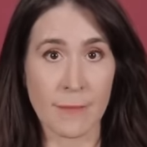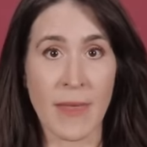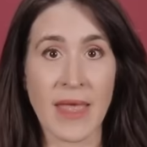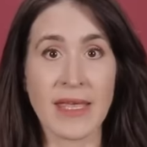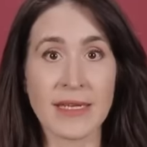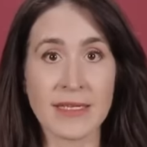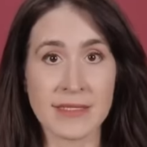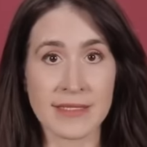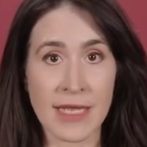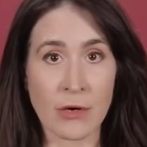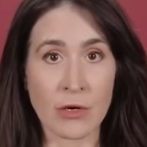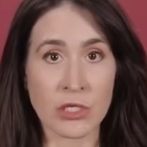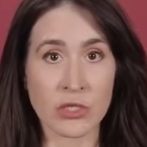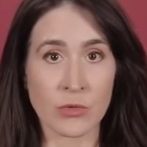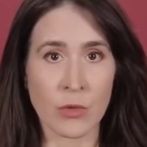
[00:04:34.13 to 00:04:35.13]
Megan and
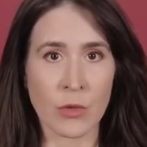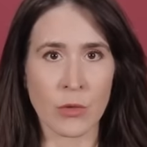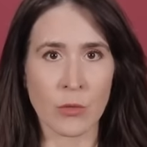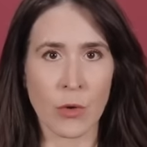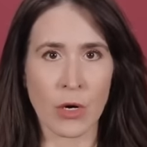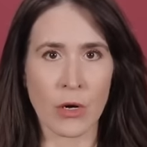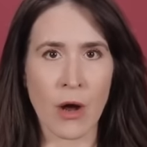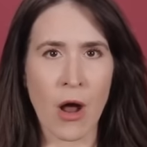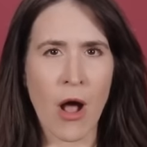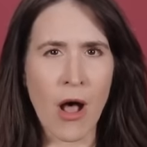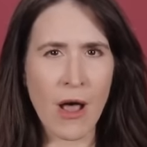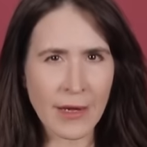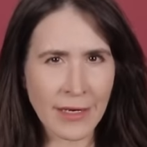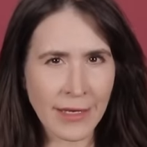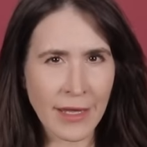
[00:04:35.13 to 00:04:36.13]
Sarah Drew were
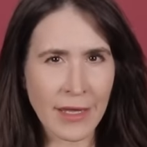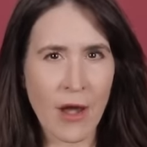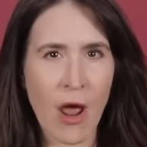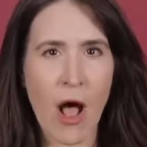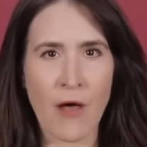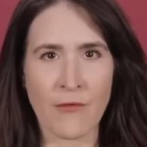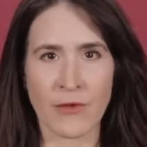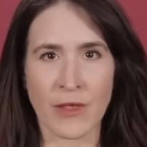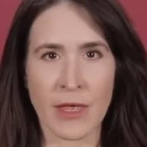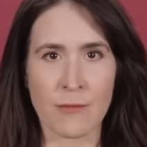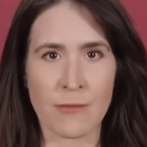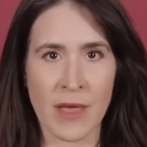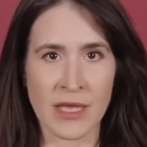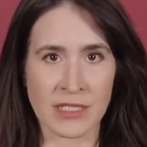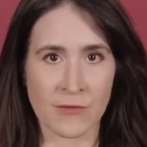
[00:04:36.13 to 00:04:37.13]
on again, off
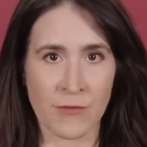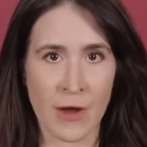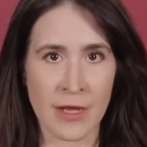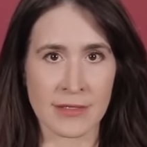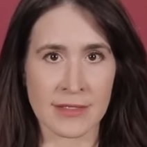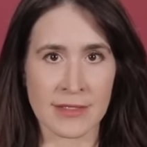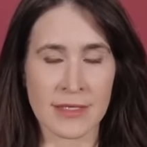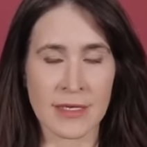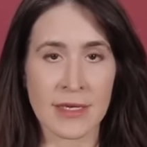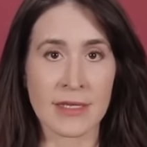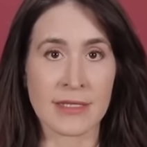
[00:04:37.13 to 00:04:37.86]
again best friends.